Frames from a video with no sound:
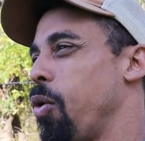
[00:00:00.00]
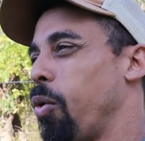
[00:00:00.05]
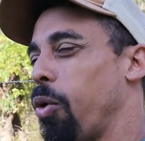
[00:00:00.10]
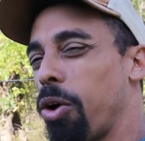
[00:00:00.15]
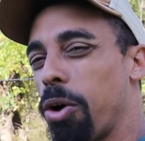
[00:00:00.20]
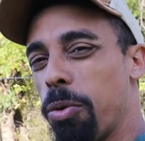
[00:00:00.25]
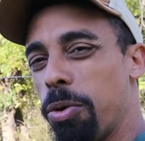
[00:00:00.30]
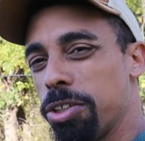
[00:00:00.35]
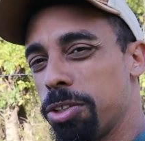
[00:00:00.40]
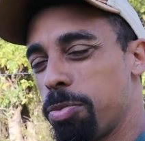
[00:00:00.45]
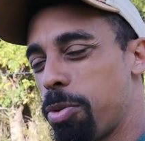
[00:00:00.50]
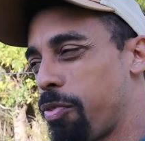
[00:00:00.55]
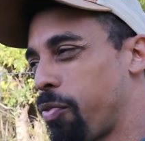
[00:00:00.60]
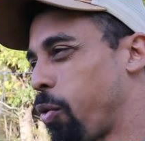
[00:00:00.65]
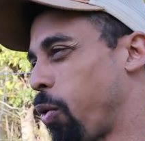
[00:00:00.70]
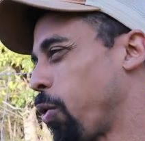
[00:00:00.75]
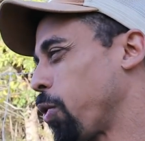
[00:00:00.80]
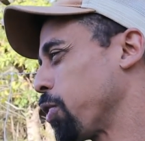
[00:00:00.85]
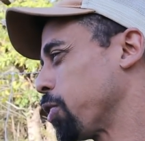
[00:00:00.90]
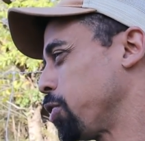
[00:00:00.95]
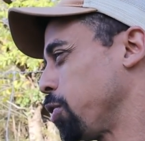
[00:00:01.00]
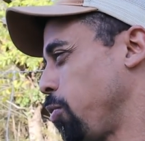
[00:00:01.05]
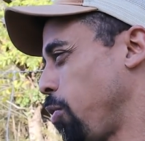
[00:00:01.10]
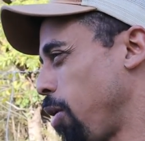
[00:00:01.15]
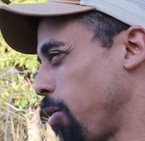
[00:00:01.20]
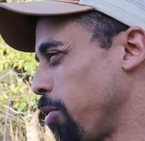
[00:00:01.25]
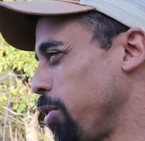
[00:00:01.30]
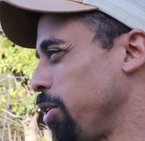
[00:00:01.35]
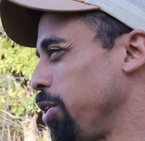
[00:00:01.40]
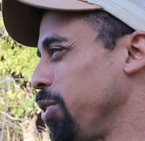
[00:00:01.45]
where I was before to
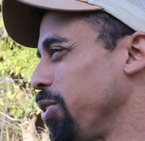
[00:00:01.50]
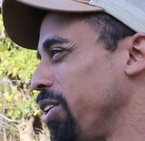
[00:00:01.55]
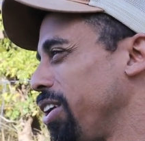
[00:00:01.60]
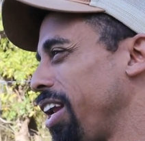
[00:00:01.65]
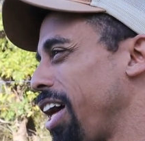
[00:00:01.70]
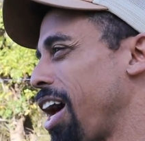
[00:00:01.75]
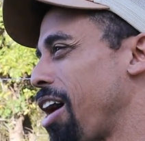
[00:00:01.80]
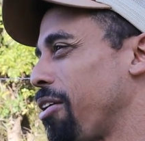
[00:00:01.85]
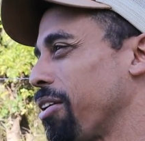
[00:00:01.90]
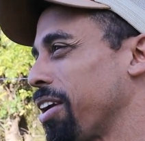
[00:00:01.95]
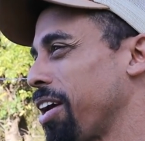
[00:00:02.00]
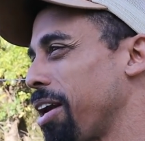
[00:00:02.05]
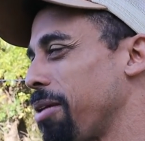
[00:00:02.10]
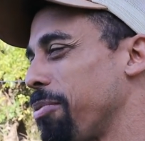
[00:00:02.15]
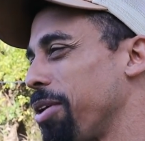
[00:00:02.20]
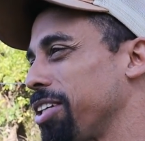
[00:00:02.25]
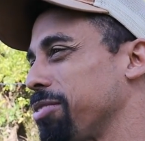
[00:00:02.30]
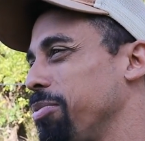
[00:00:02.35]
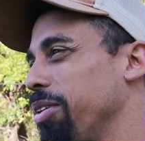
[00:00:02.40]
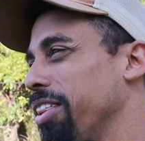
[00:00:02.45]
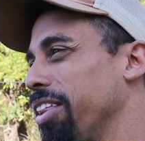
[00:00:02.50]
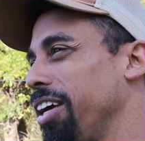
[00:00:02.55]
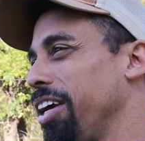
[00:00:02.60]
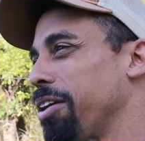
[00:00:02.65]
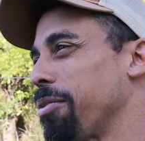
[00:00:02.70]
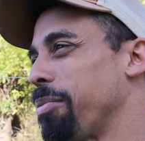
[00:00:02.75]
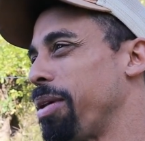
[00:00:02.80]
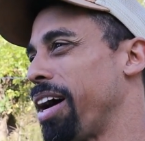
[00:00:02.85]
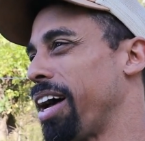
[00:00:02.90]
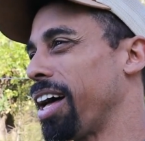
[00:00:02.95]
what we're doing now. It kind of makes me
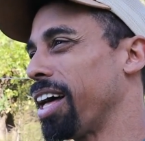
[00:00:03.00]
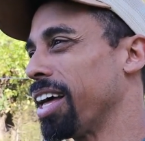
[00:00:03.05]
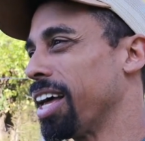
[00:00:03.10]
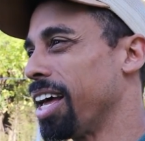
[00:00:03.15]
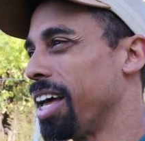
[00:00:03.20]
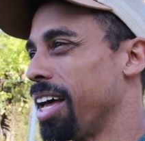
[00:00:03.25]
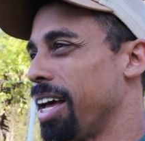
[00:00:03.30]
think about